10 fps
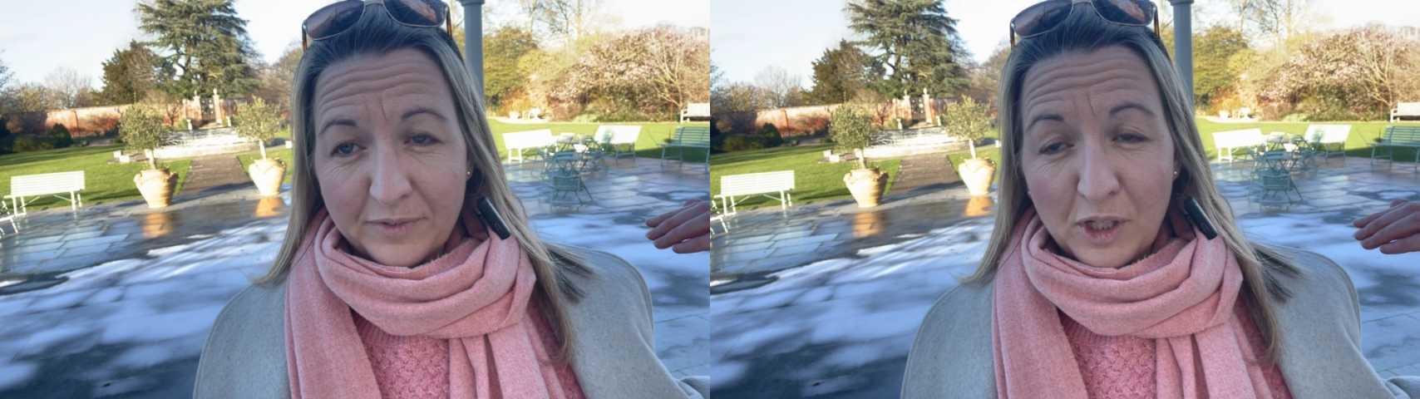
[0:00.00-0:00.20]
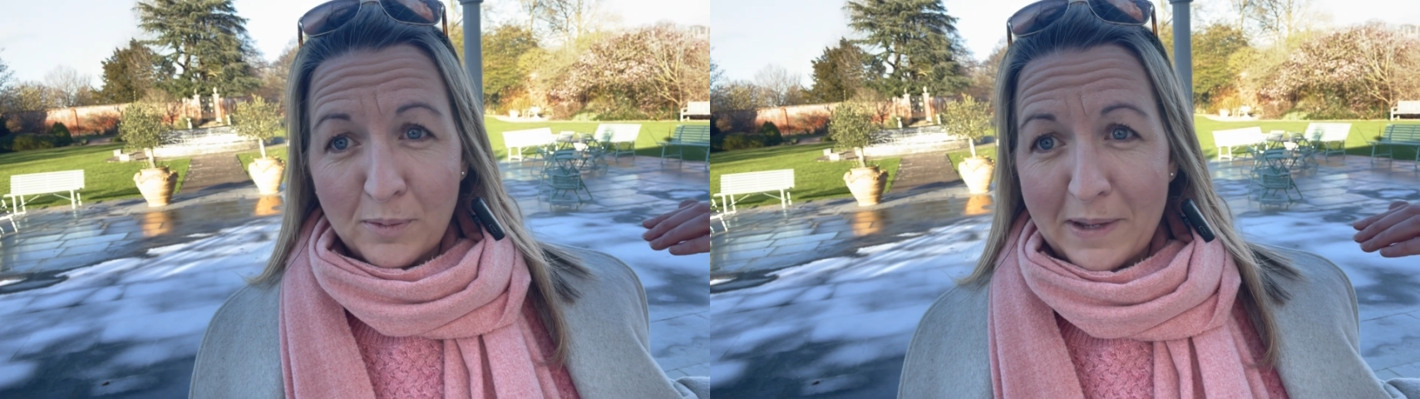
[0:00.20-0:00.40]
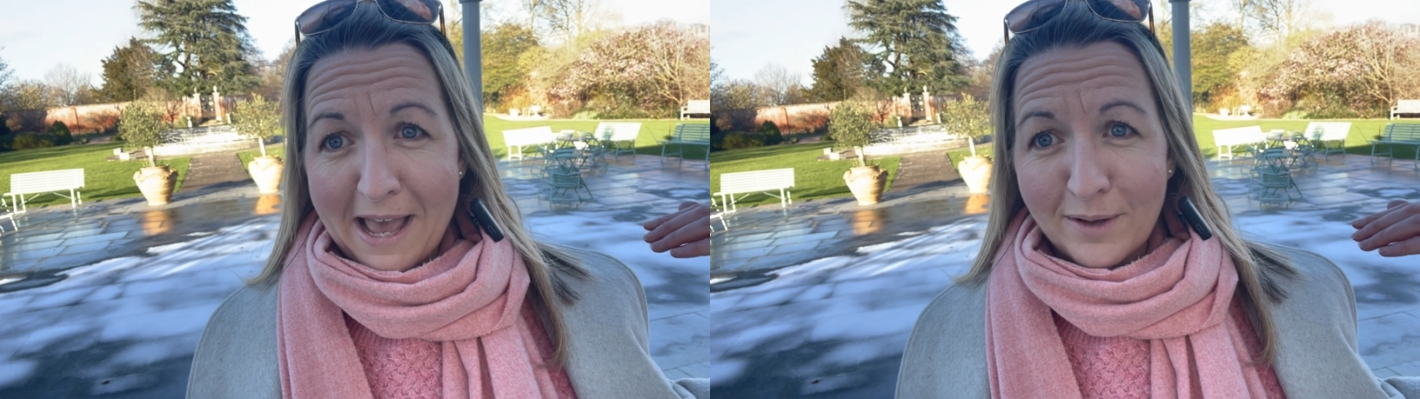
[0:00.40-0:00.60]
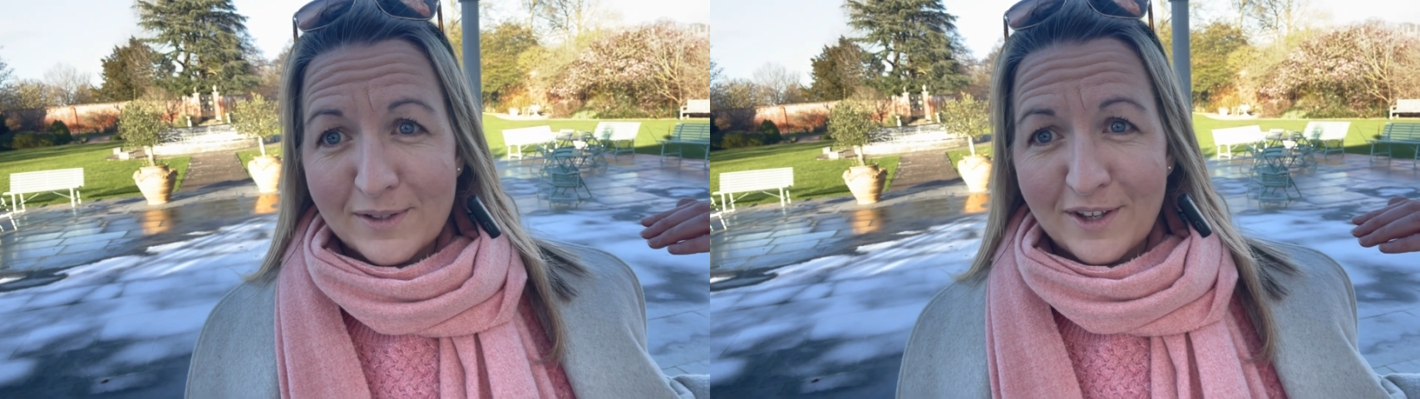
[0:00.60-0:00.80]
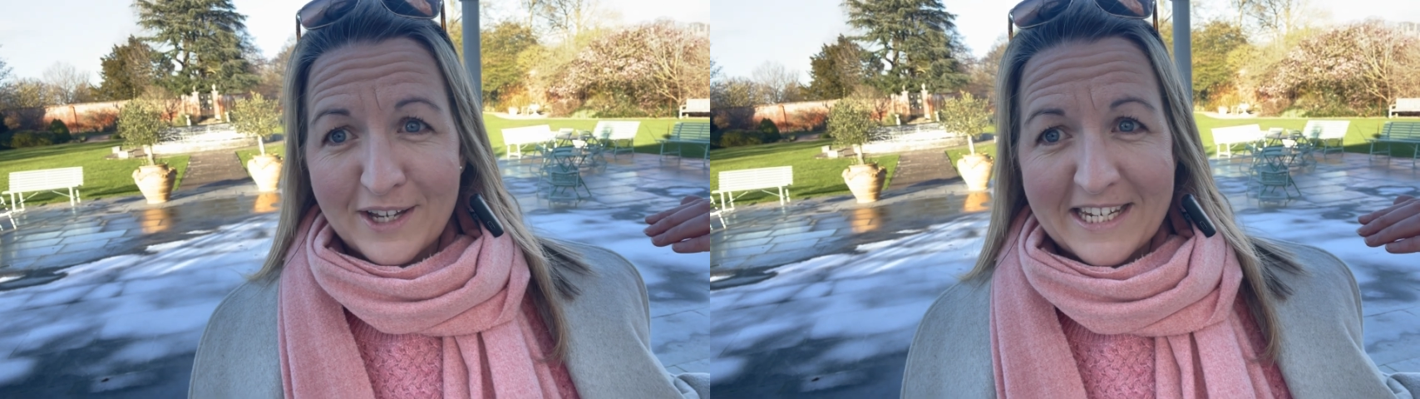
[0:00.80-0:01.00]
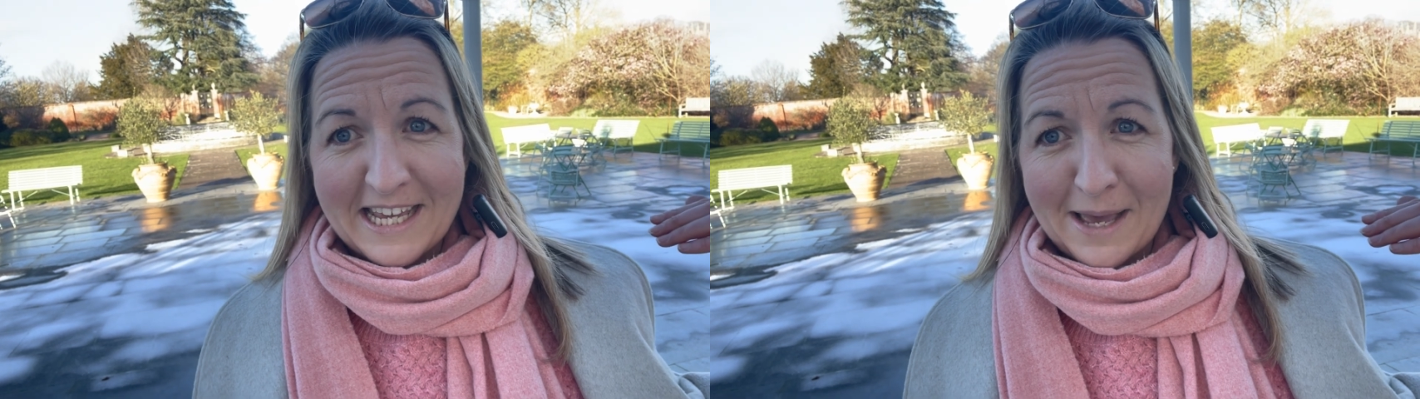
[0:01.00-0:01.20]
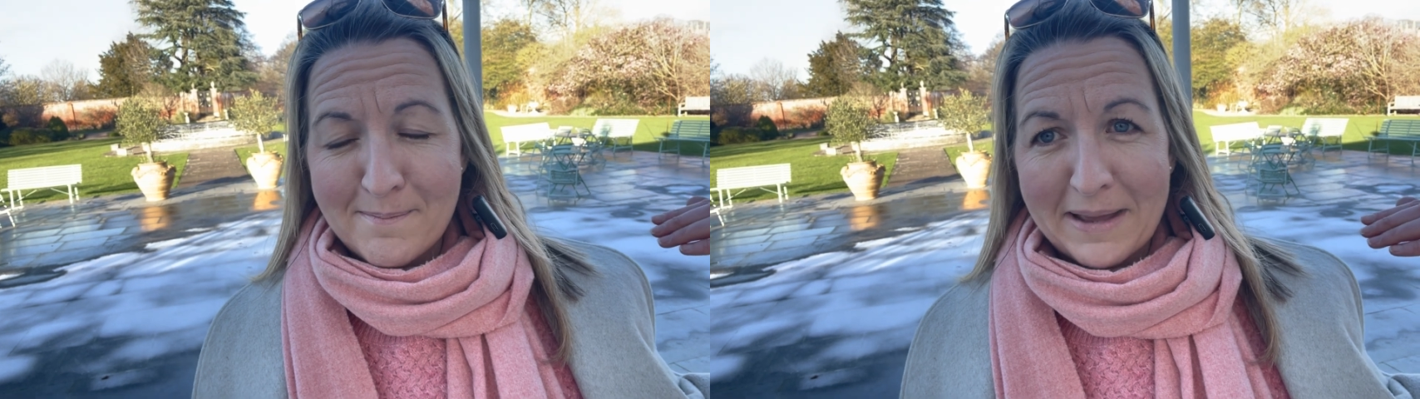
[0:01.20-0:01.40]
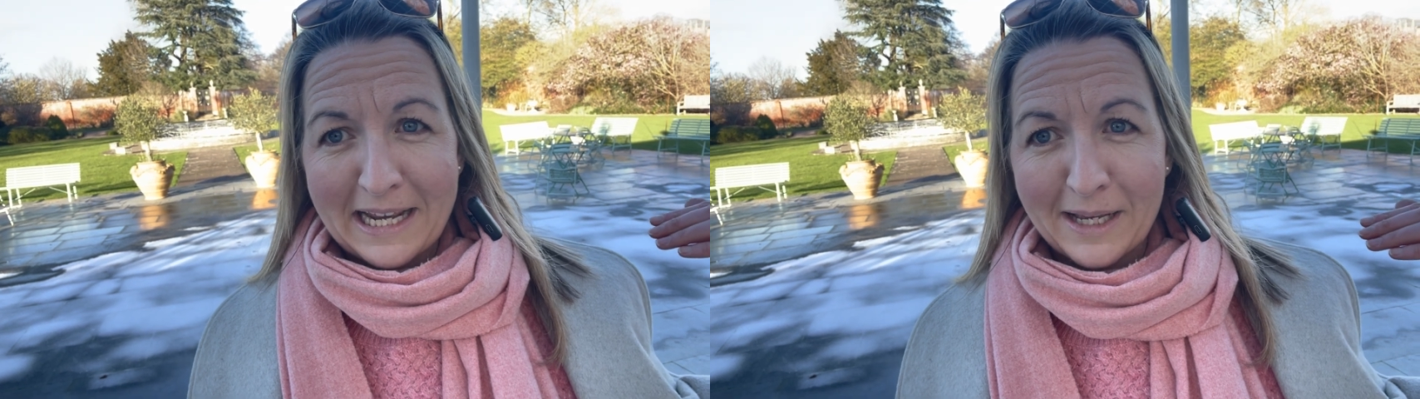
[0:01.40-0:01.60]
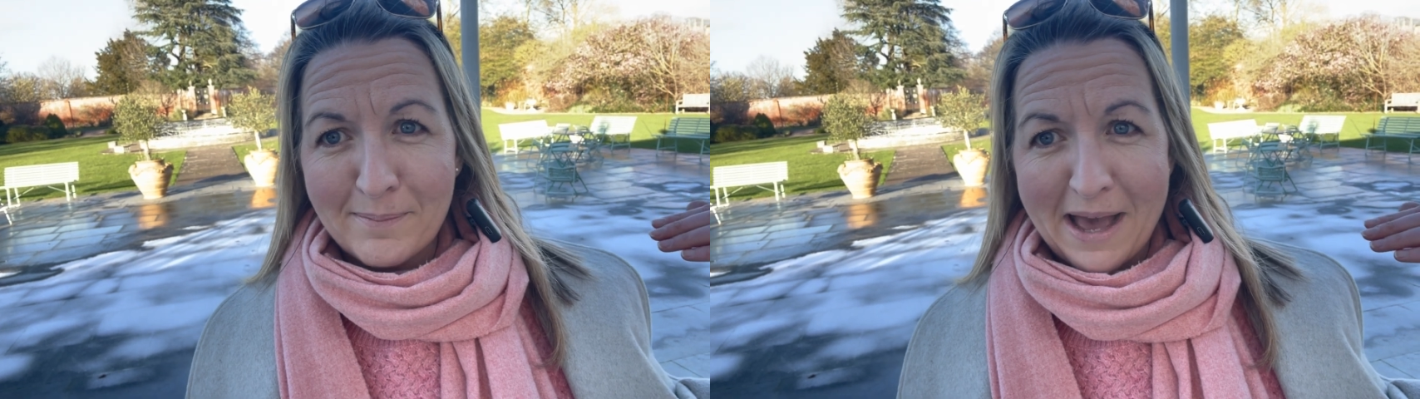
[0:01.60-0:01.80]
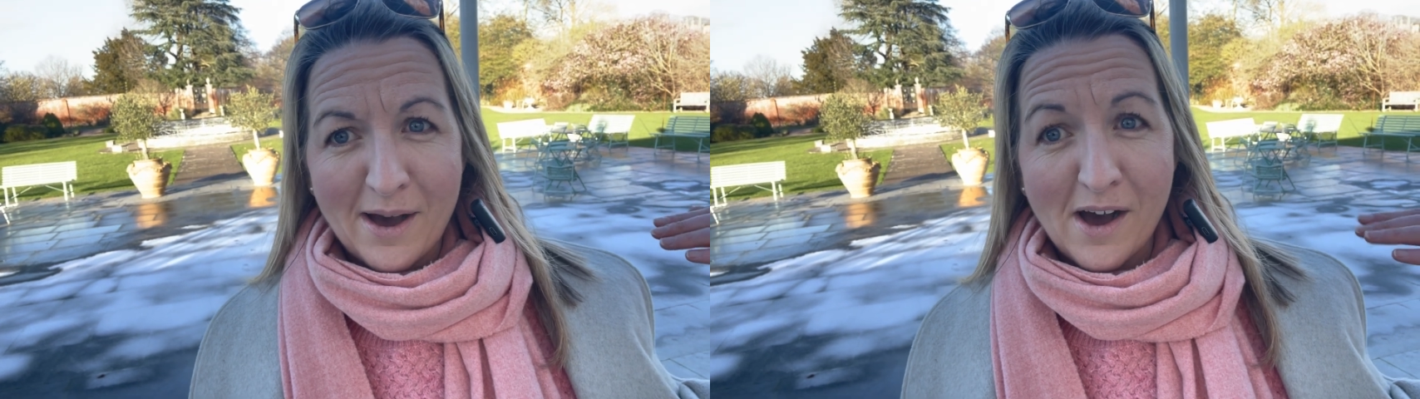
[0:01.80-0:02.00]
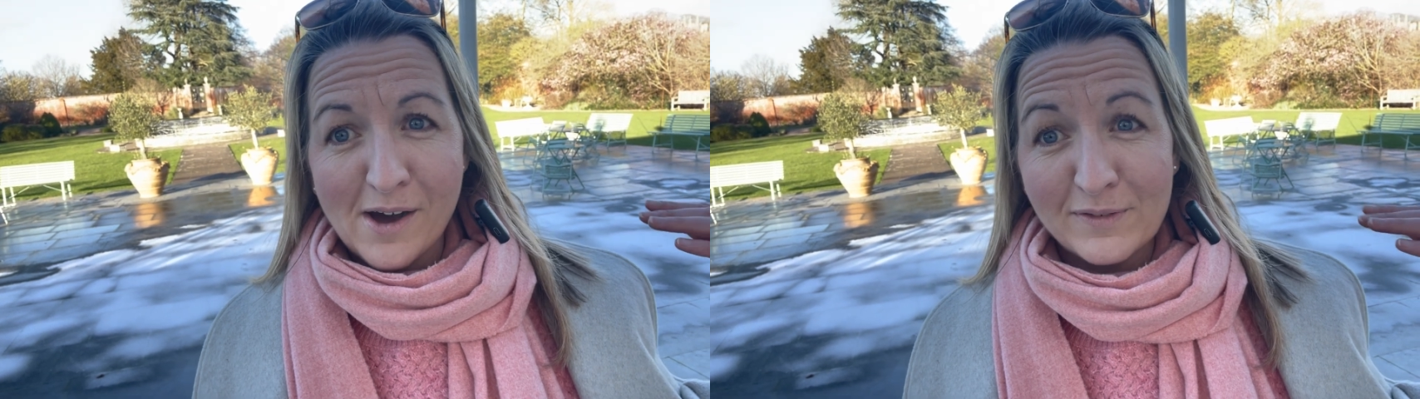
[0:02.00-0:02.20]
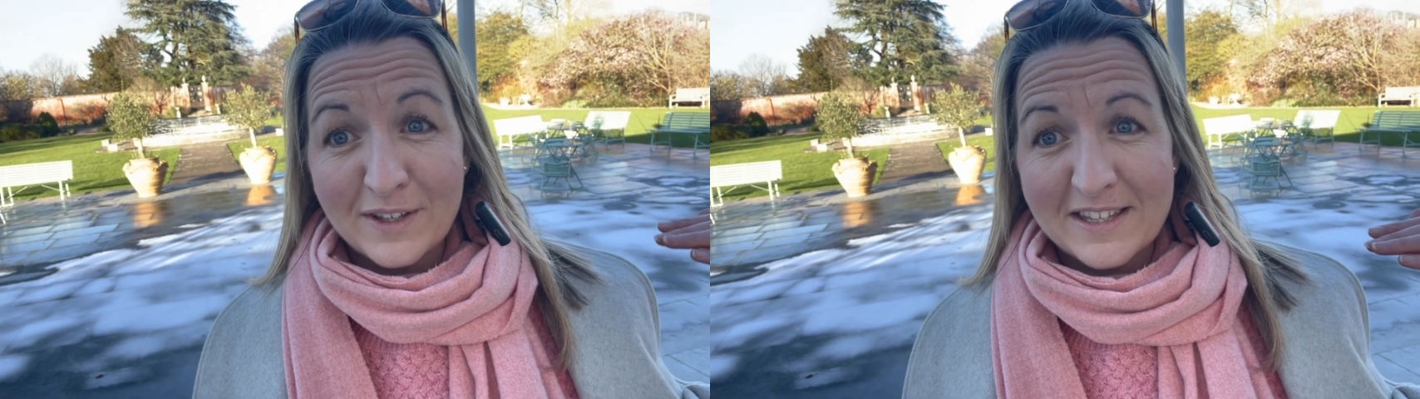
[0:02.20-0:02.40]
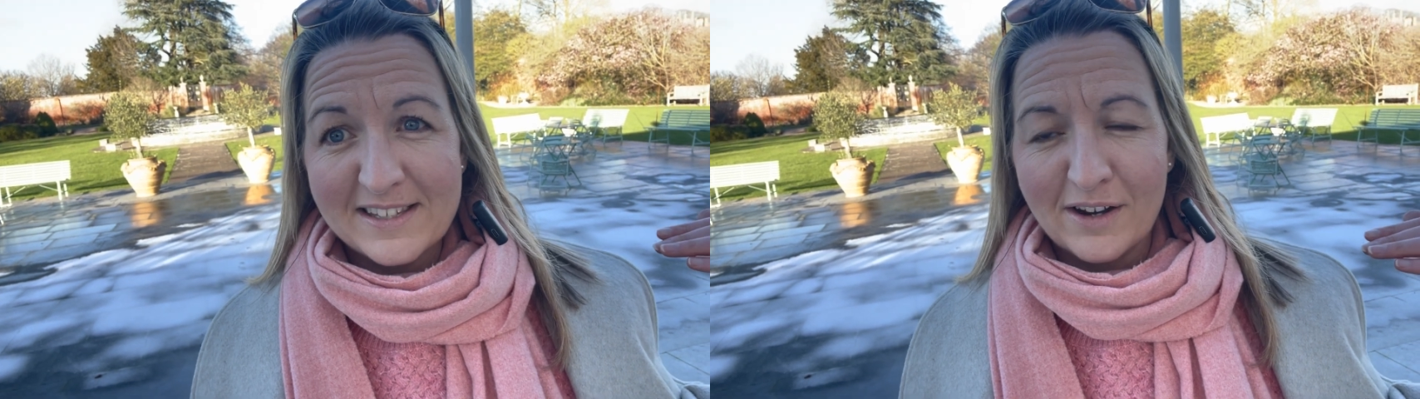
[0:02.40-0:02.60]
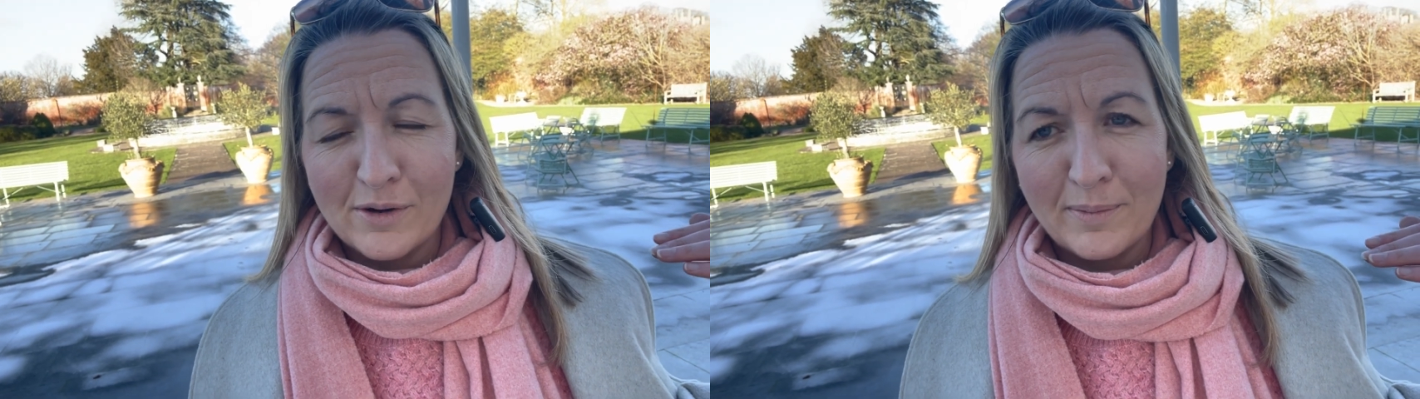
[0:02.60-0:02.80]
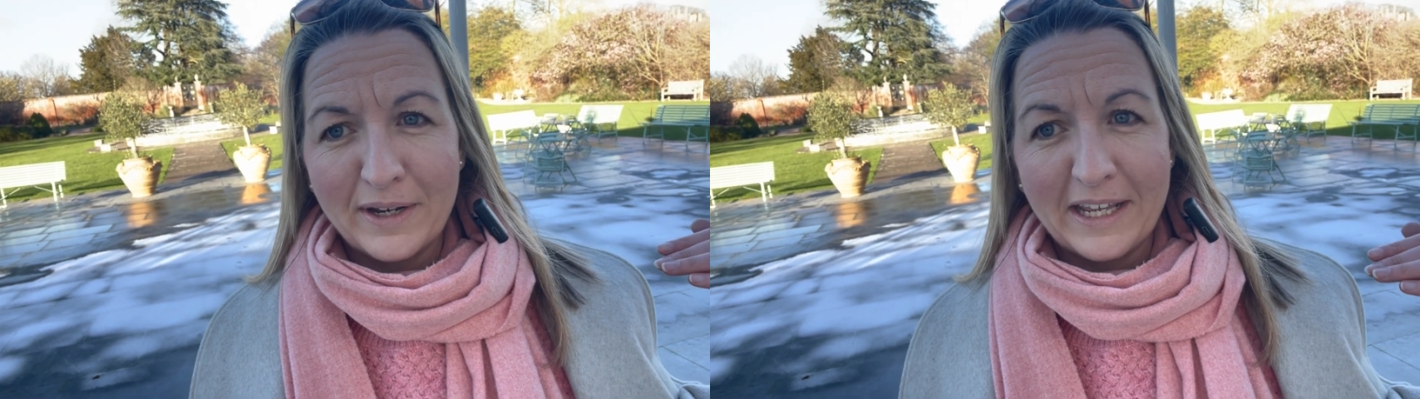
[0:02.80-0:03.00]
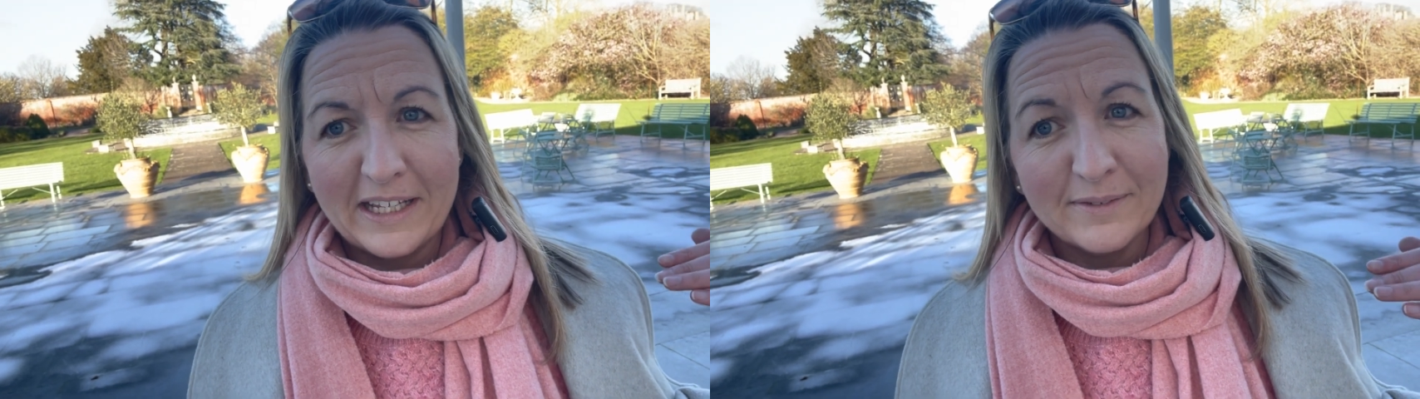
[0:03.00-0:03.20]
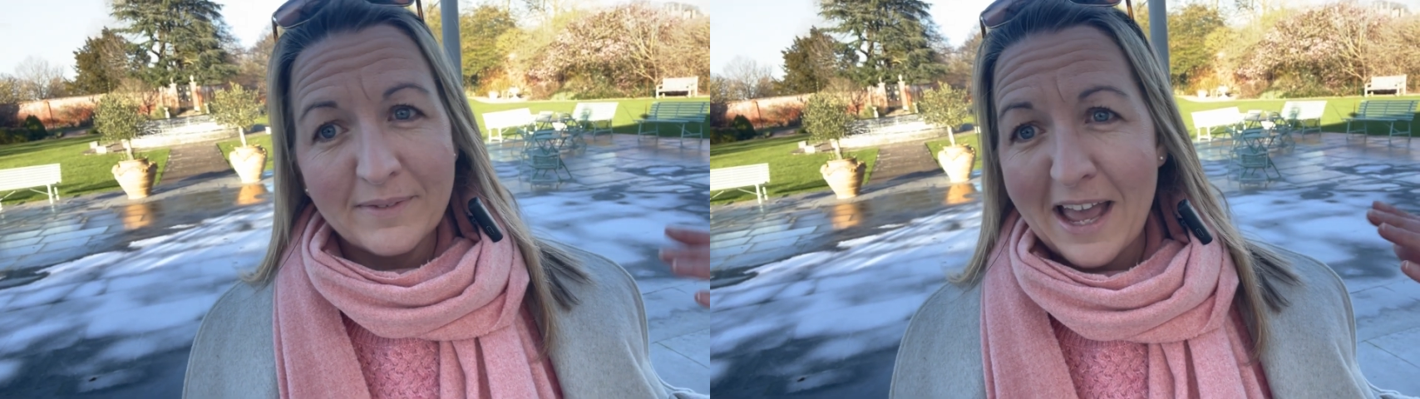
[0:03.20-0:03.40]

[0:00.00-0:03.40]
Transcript: you'd be outside here milling about after the ceremony,